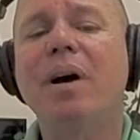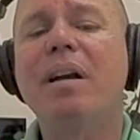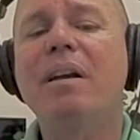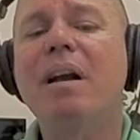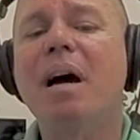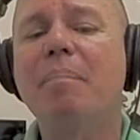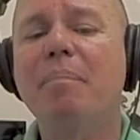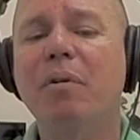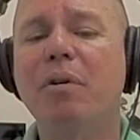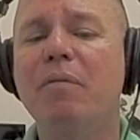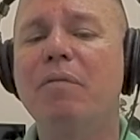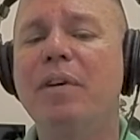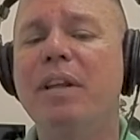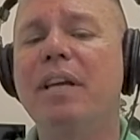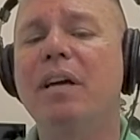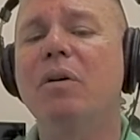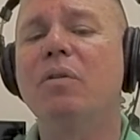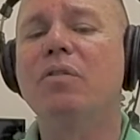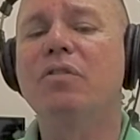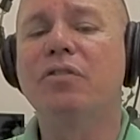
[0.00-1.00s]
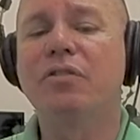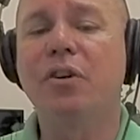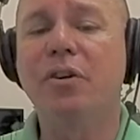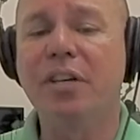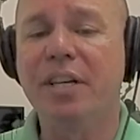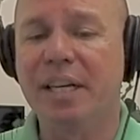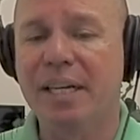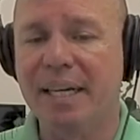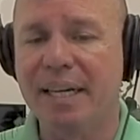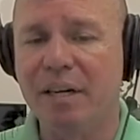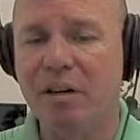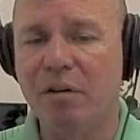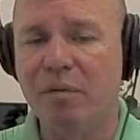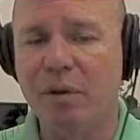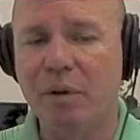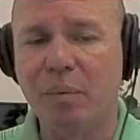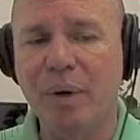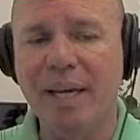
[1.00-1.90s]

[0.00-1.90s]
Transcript: a number of videos circulated over the